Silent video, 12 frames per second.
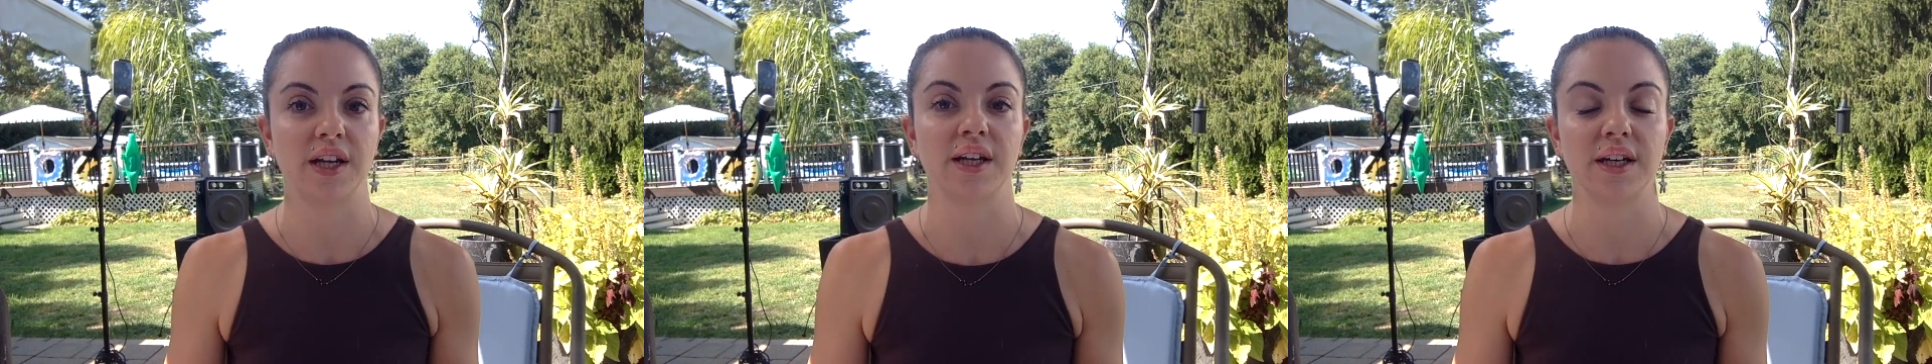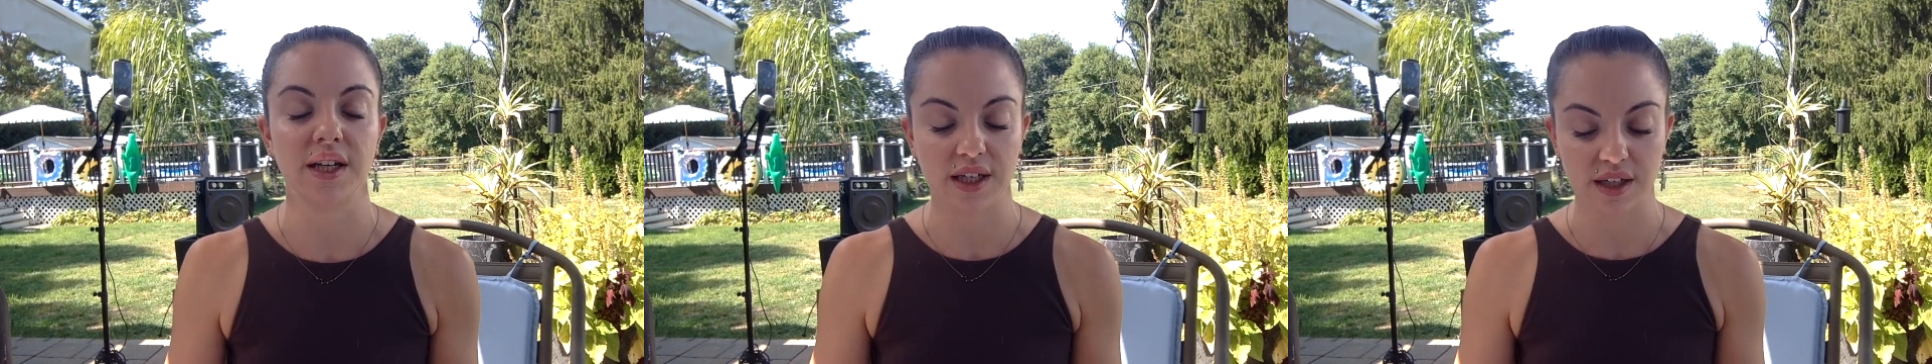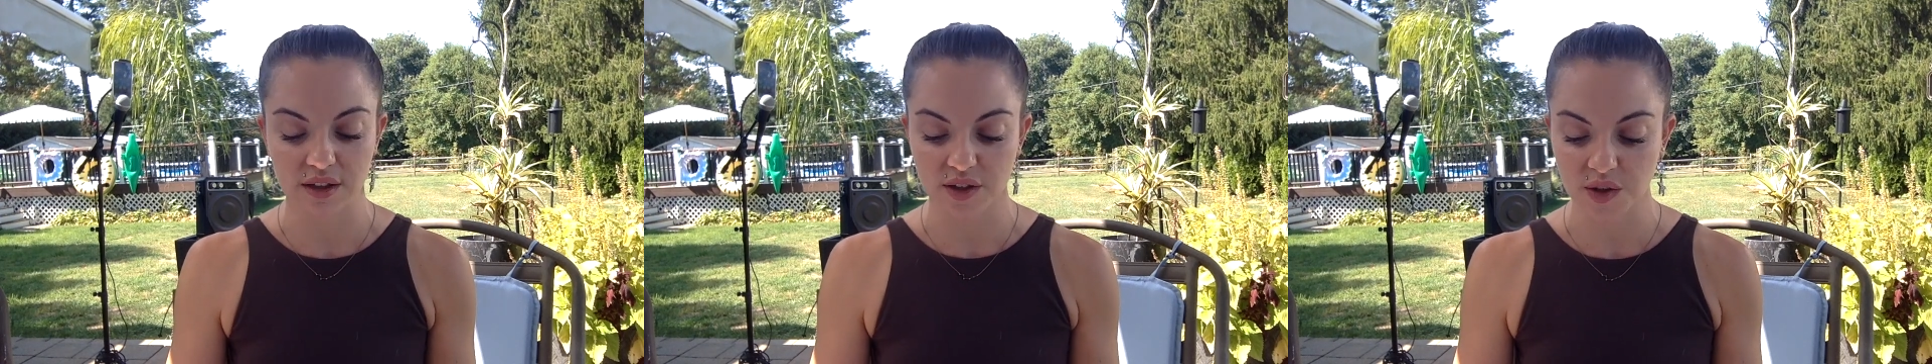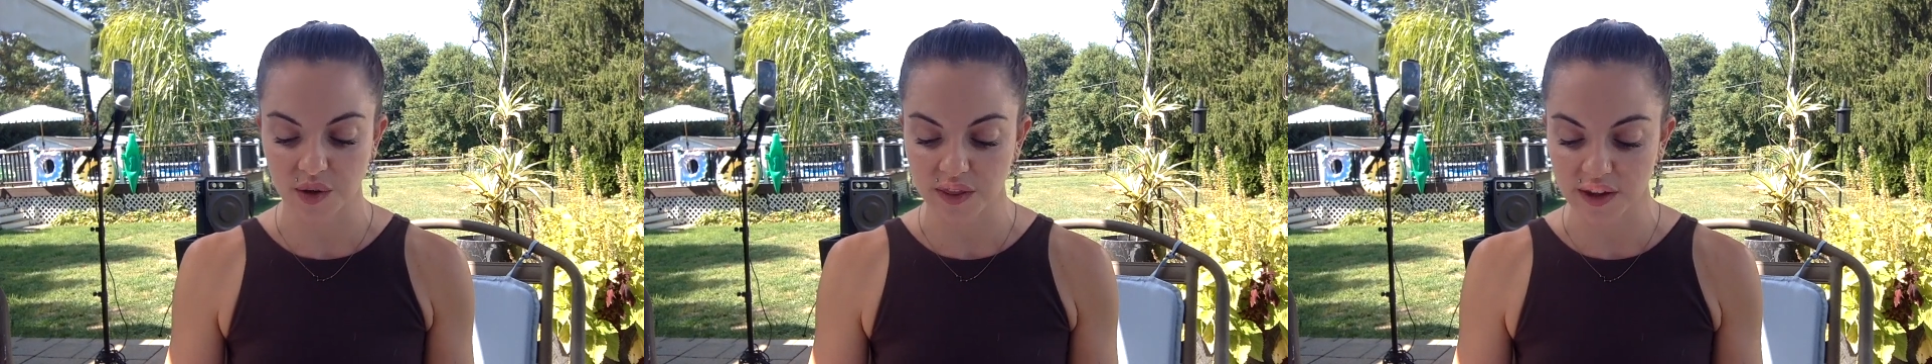and need.
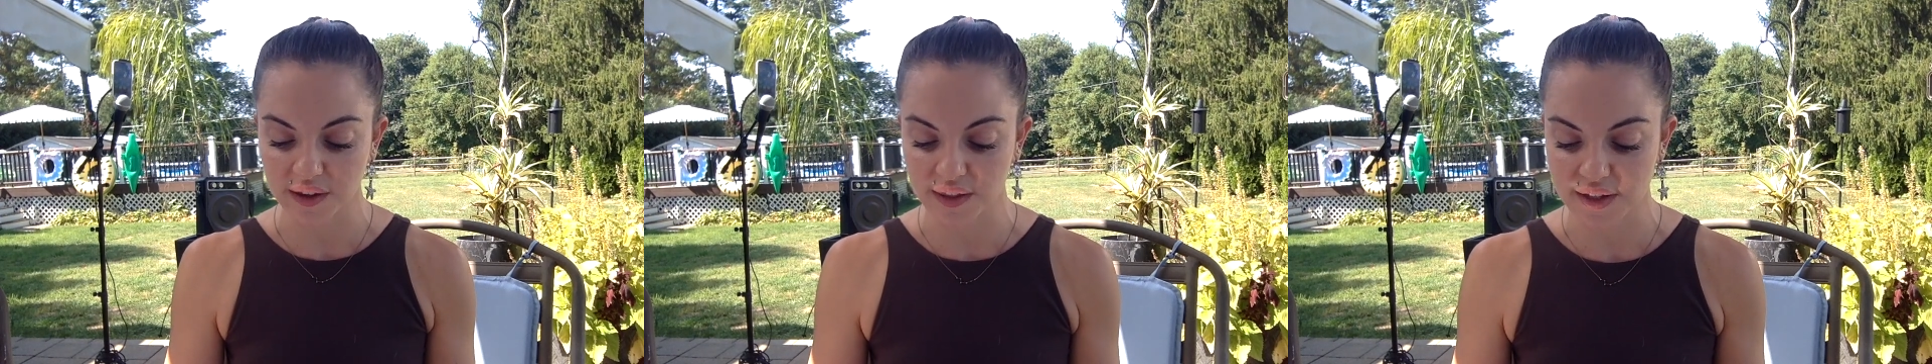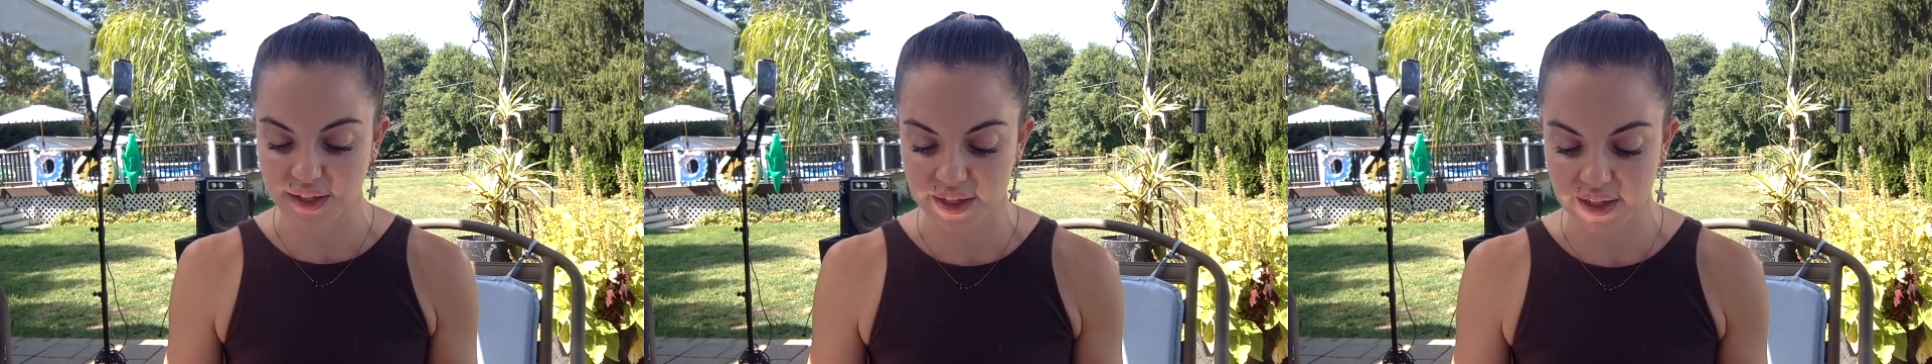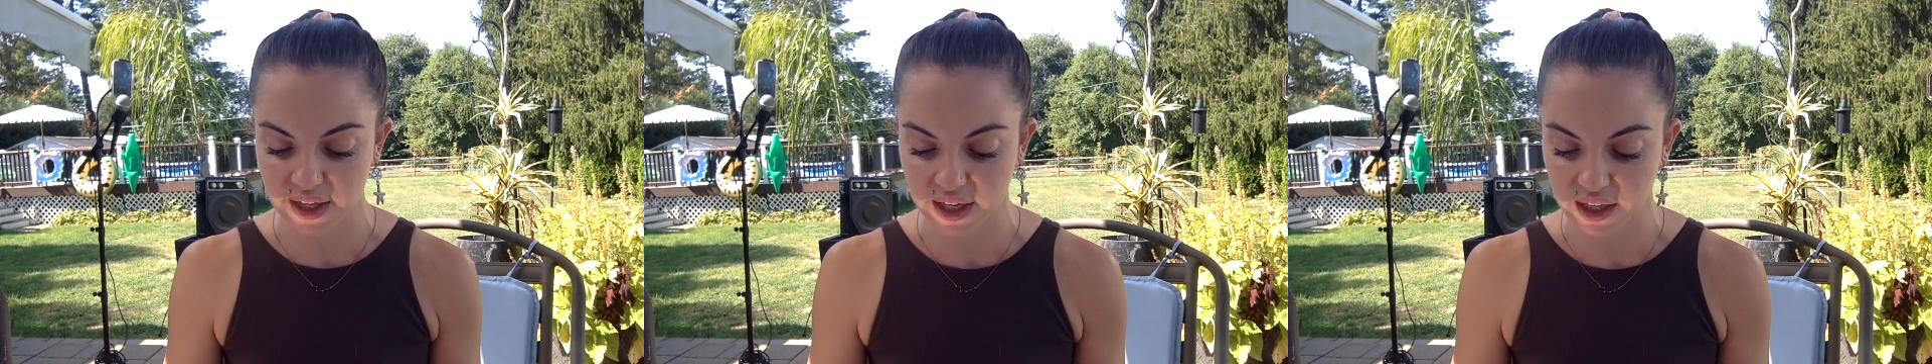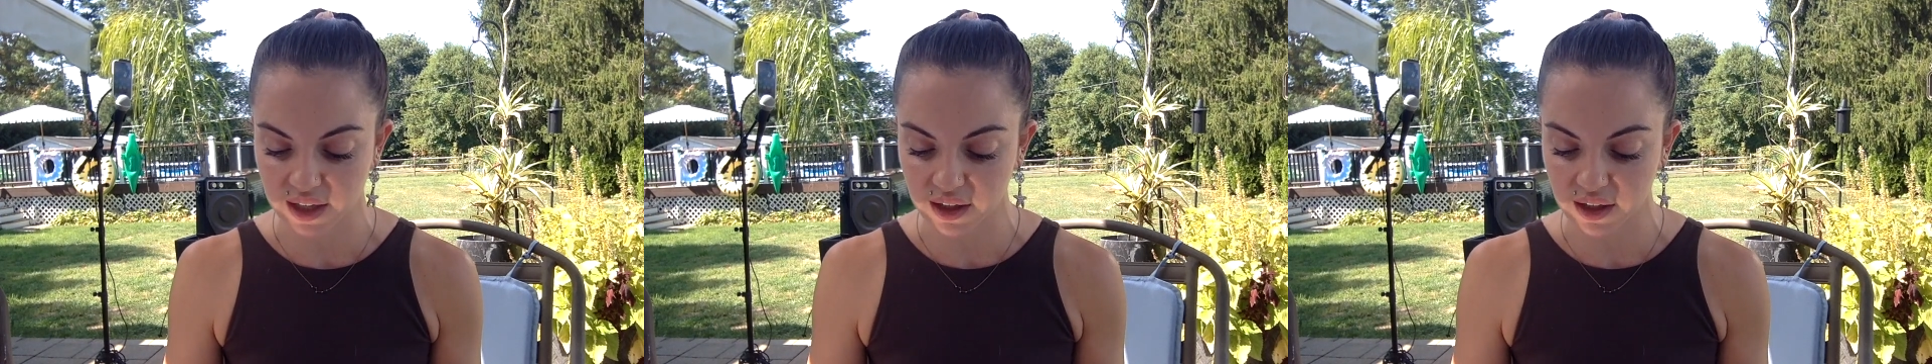So I think this is like,